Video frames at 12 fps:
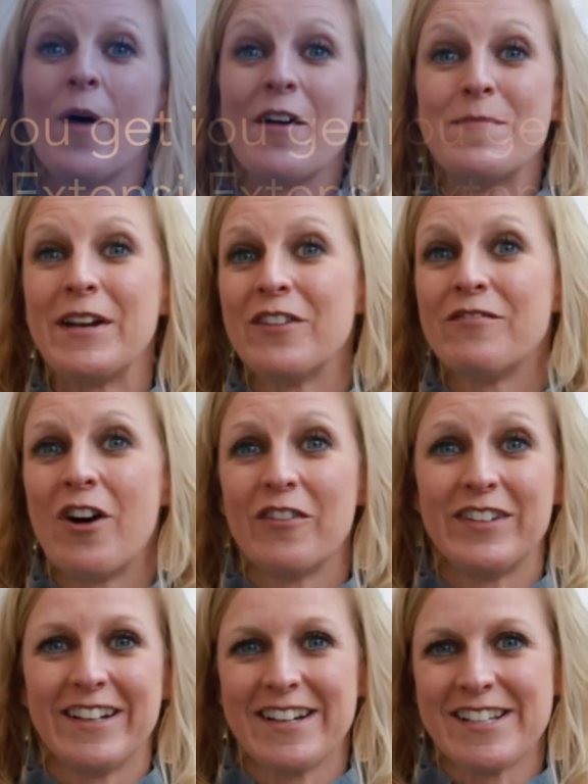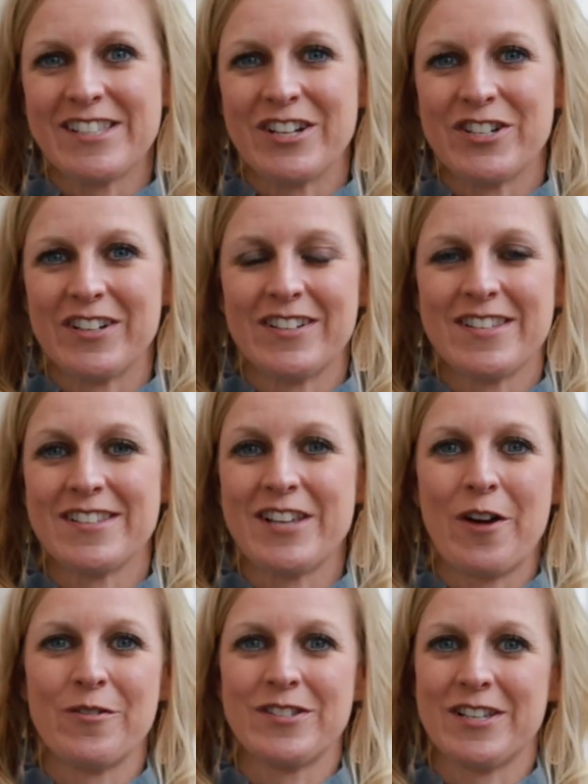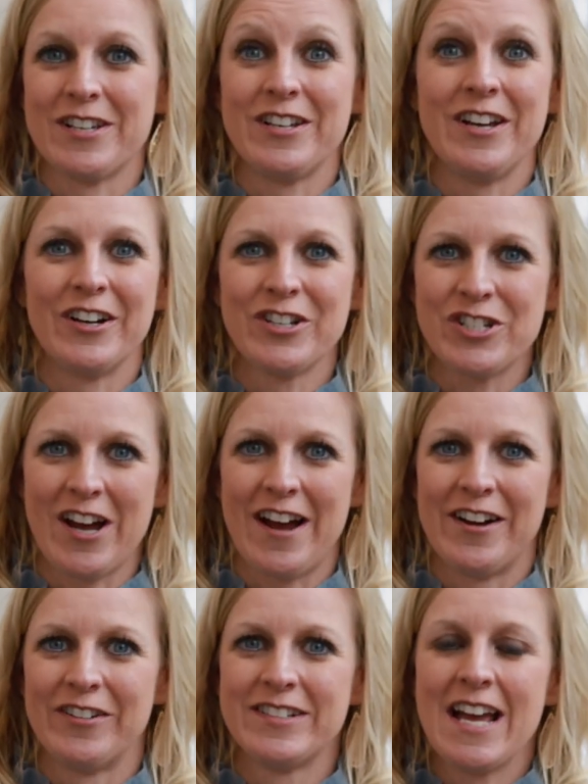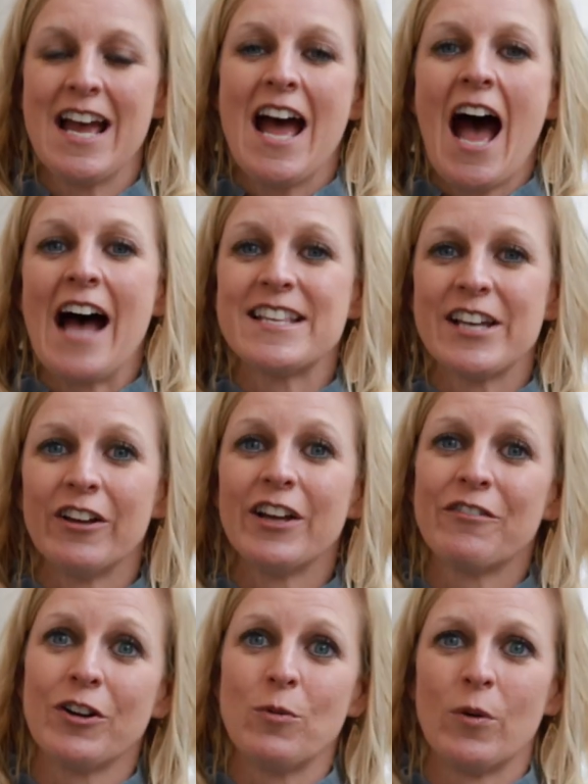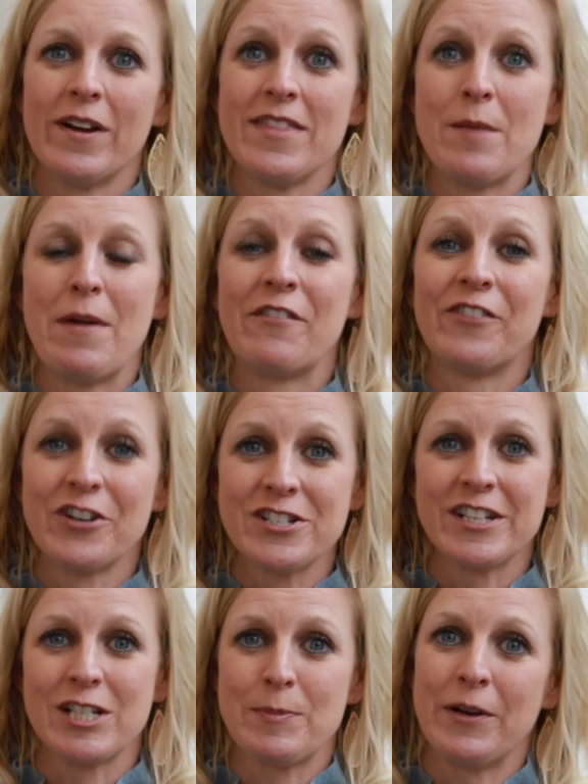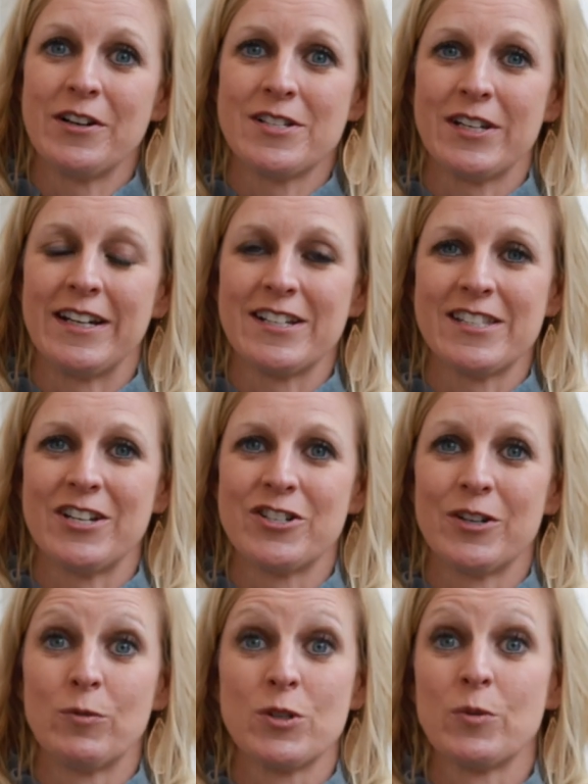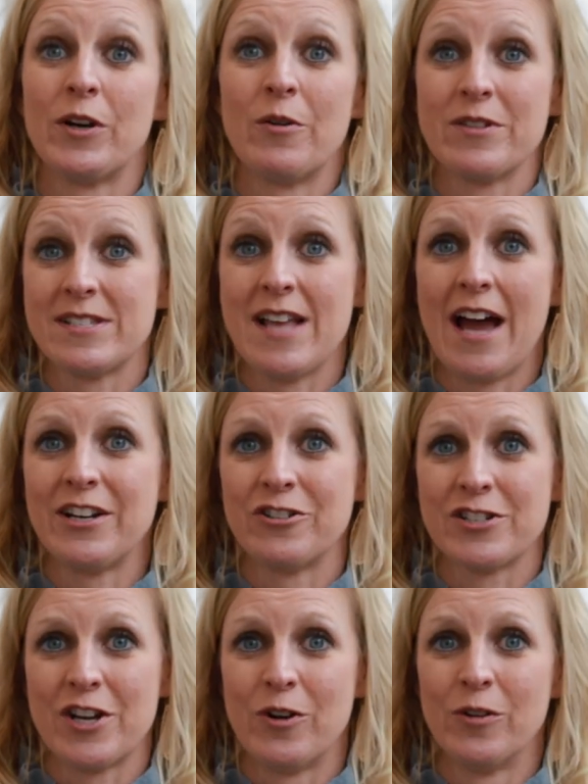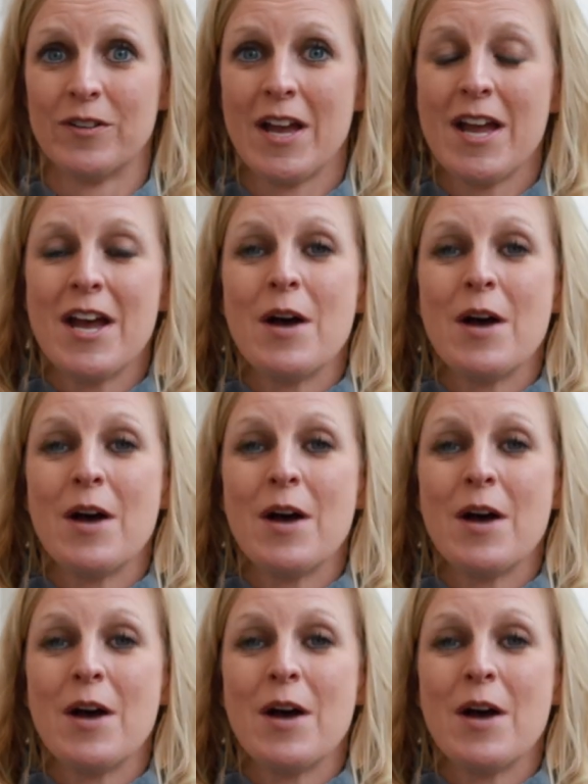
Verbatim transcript: Well, I've been involved in Extension since I was a young child. I tell everyone that my first experience in Extension was when I was 9 years old.